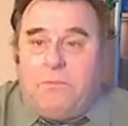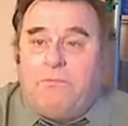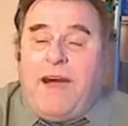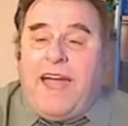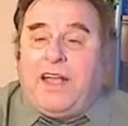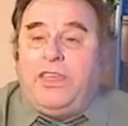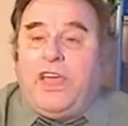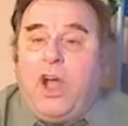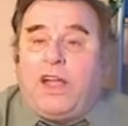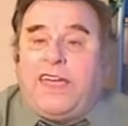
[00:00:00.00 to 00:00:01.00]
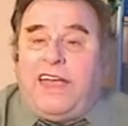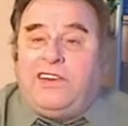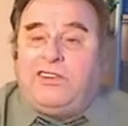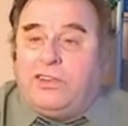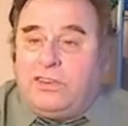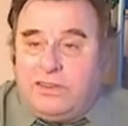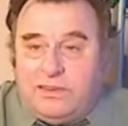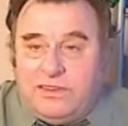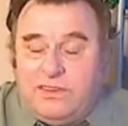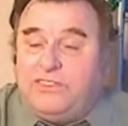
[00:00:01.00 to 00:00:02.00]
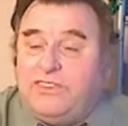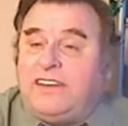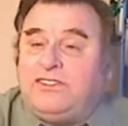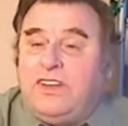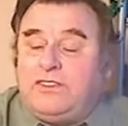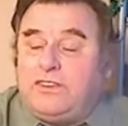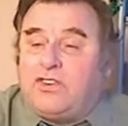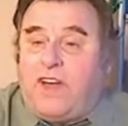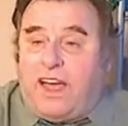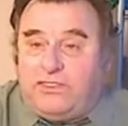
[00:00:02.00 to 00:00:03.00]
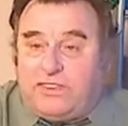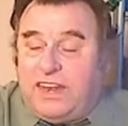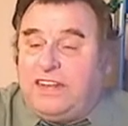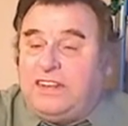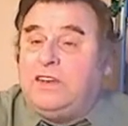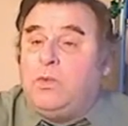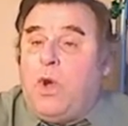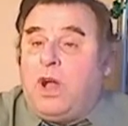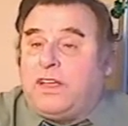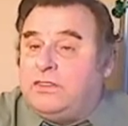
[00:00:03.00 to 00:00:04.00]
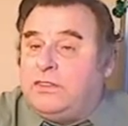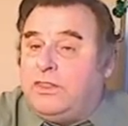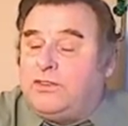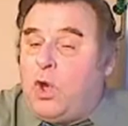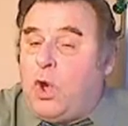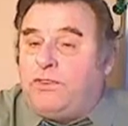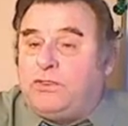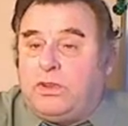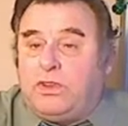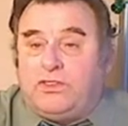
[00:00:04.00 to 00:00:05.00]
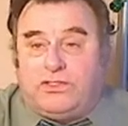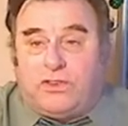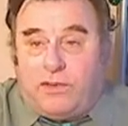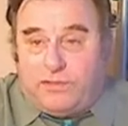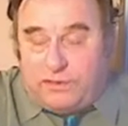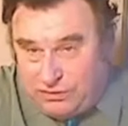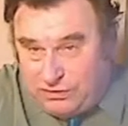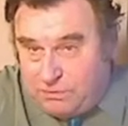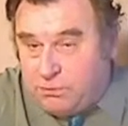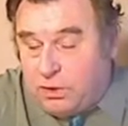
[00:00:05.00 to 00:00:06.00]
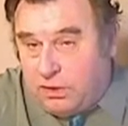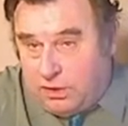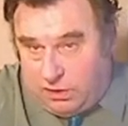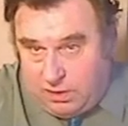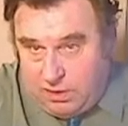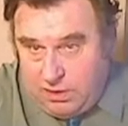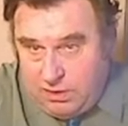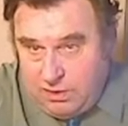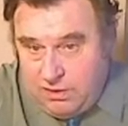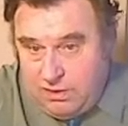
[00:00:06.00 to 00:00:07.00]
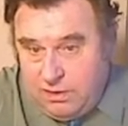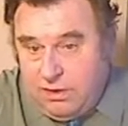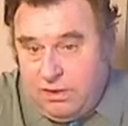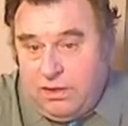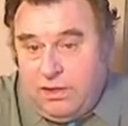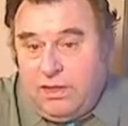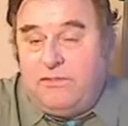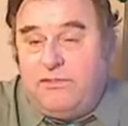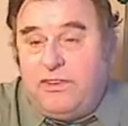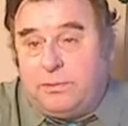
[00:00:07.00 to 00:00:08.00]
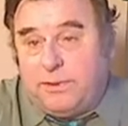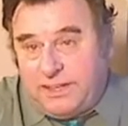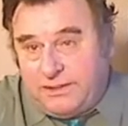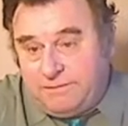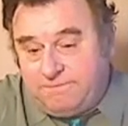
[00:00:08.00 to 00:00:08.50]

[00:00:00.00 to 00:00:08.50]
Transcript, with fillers: Michael the Archangel was not Jesus Christ, and he didn't walk into the Jehovah's Witnesses offices in Brooklyn invisibly.